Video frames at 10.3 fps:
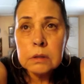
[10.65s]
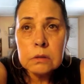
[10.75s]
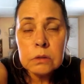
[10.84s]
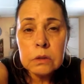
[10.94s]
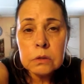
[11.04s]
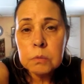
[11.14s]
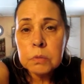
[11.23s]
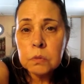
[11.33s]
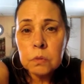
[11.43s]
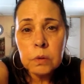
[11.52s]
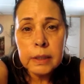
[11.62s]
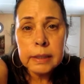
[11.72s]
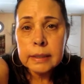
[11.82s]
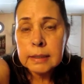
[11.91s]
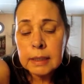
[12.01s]
has just been
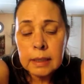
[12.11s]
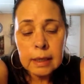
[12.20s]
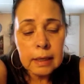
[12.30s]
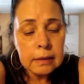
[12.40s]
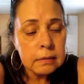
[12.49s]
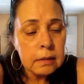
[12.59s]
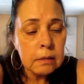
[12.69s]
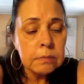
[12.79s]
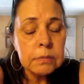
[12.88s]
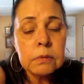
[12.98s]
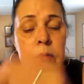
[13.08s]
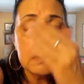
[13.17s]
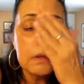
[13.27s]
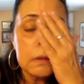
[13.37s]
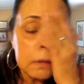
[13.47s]
wicked the last couple
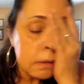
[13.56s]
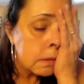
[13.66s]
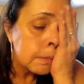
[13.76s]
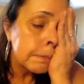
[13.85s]
days.